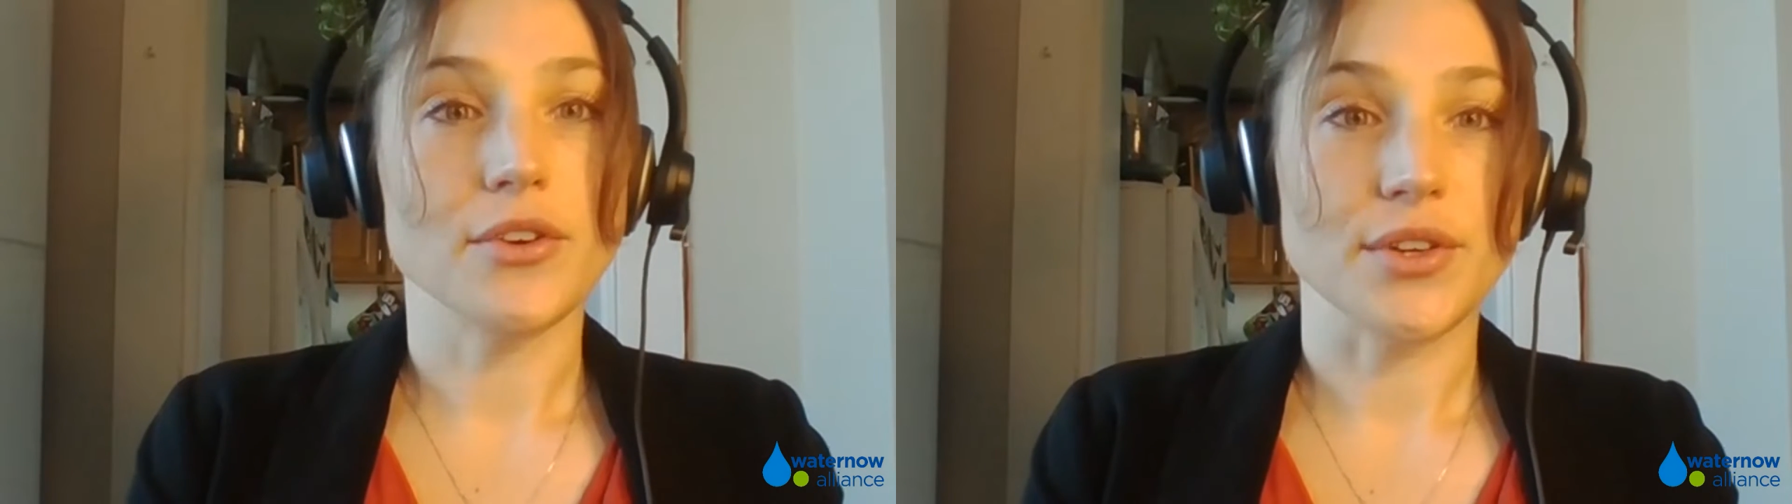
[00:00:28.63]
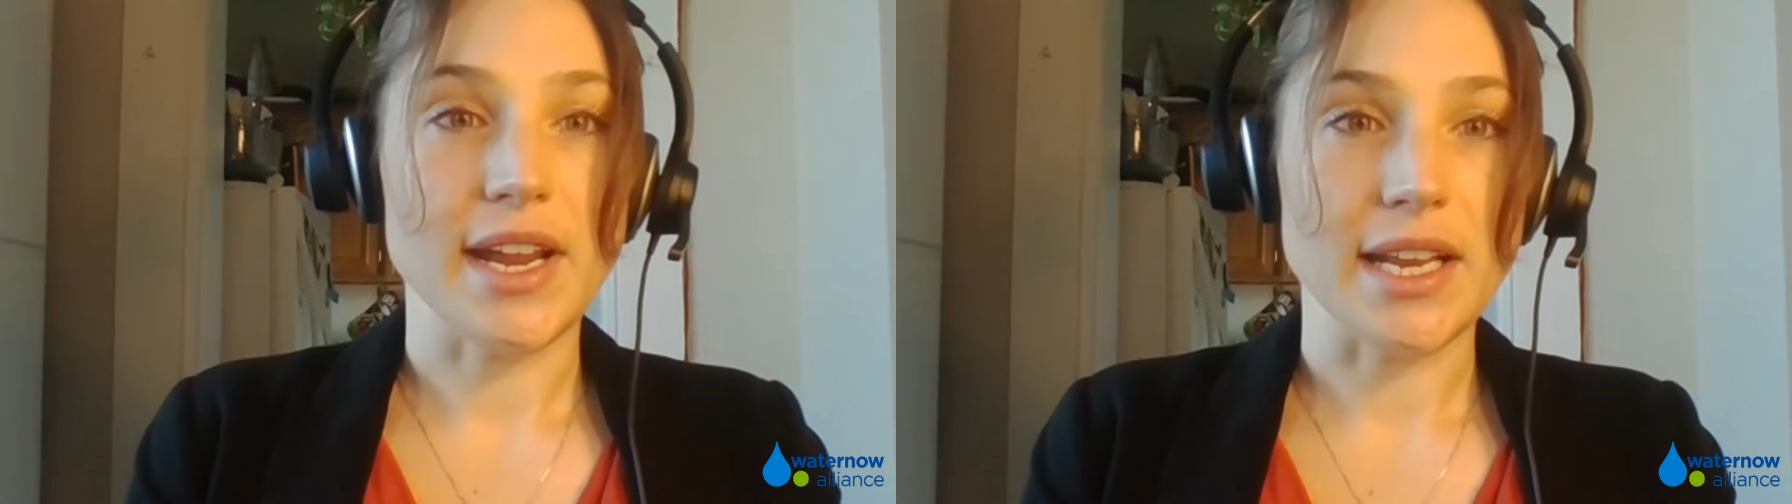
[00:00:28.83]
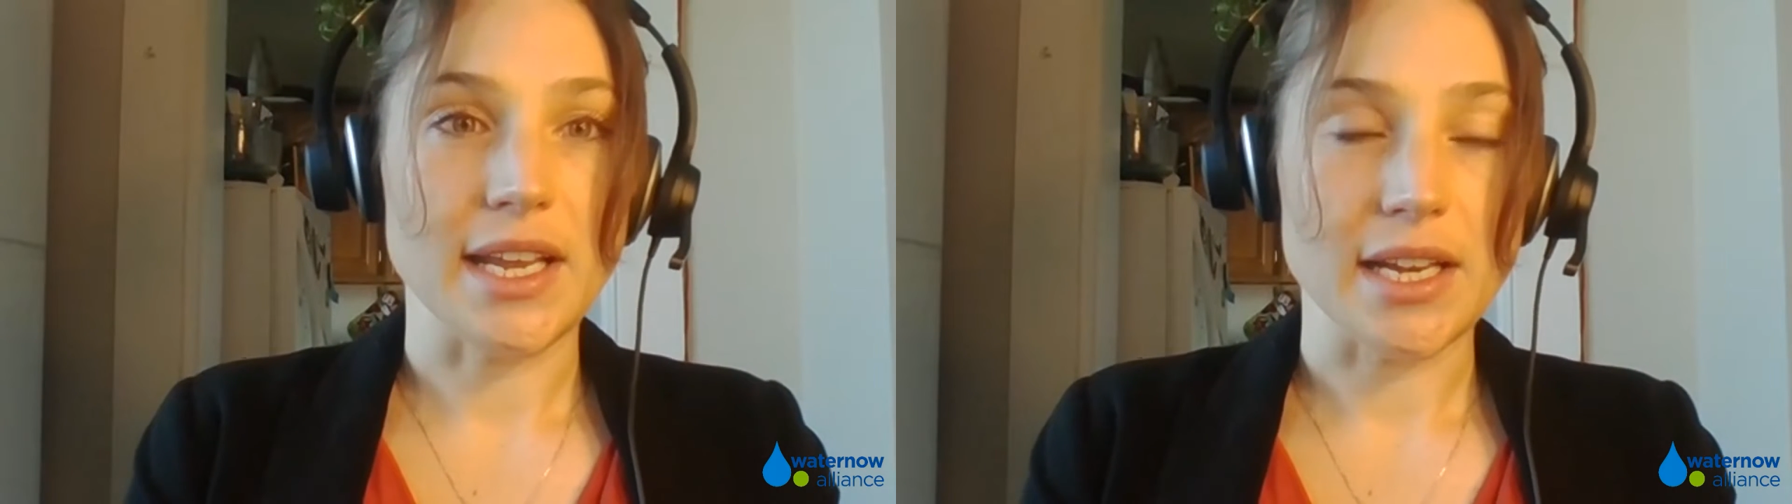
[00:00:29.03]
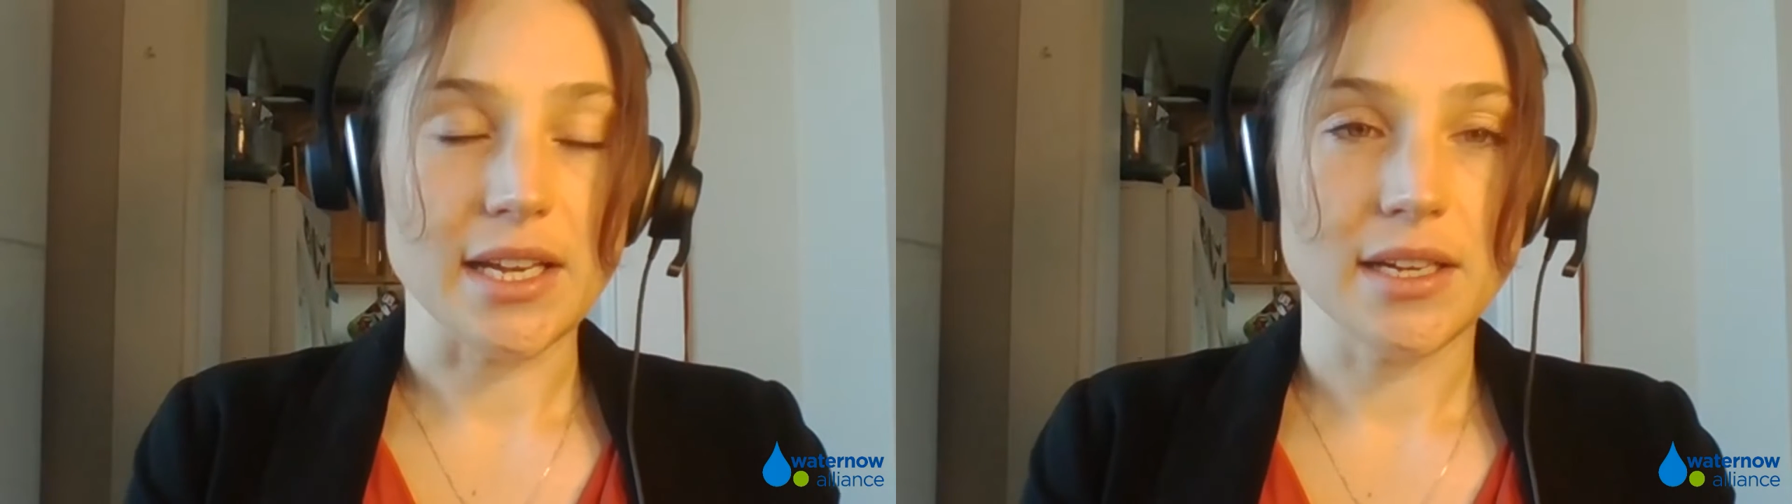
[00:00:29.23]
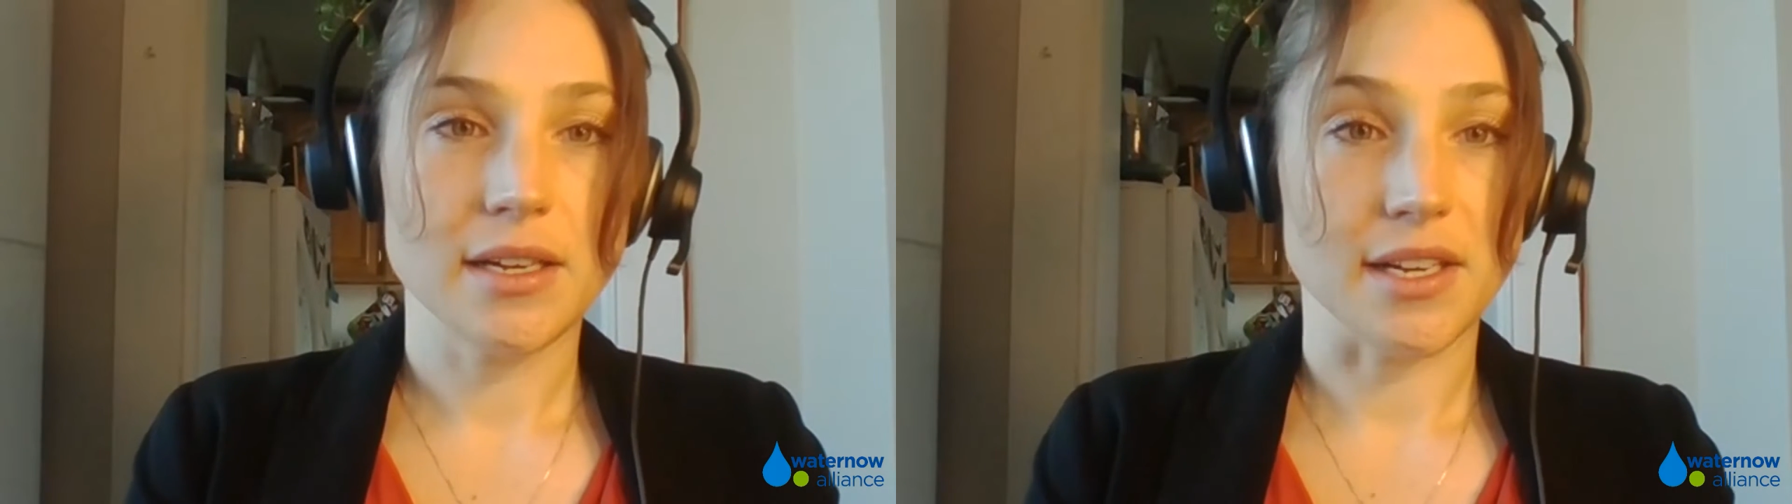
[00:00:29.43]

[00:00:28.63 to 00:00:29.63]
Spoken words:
creating